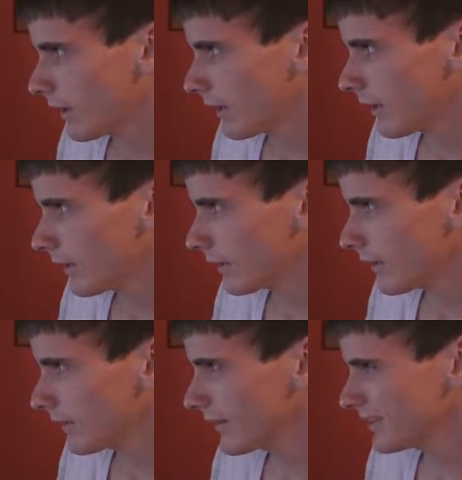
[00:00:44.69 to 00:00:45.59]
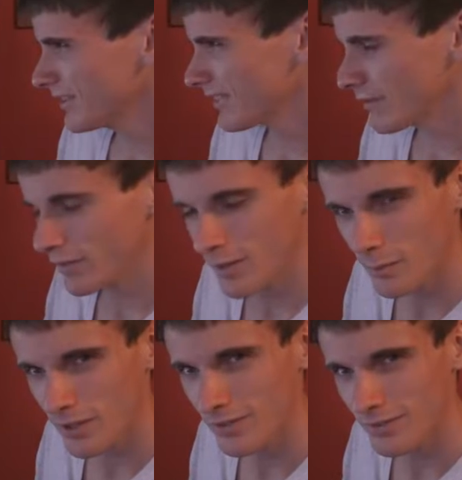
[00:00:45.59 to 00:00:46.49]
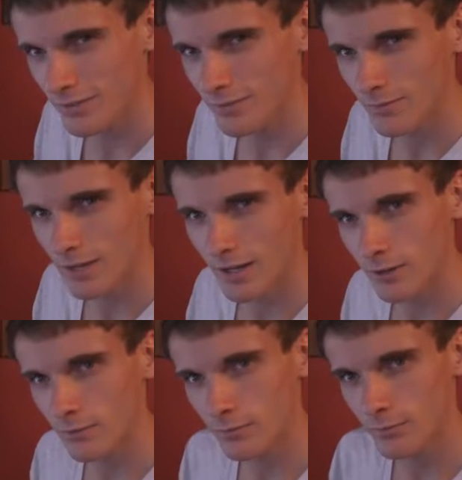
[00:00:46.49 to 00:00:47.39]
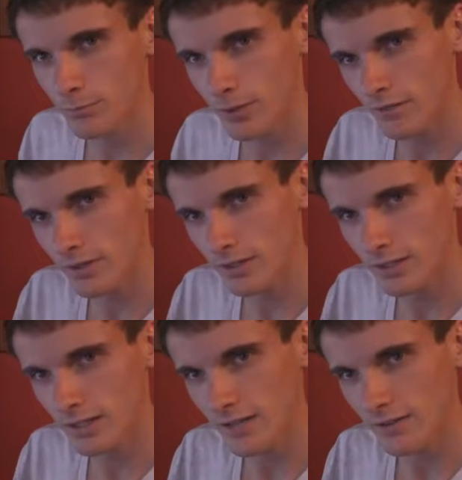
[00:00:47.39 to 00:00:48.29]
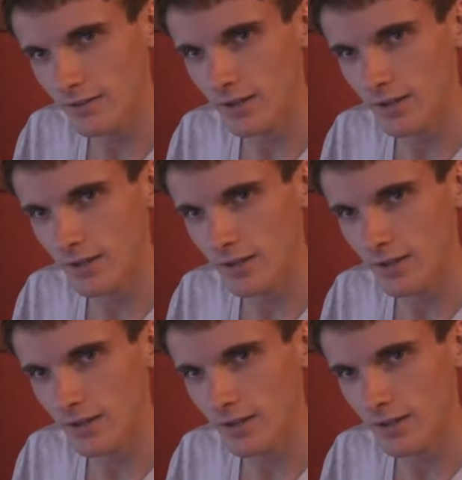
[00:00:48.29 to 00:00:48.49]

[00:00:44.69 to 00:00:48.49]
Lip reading: and that's just kind of a good place to kind of put everything together,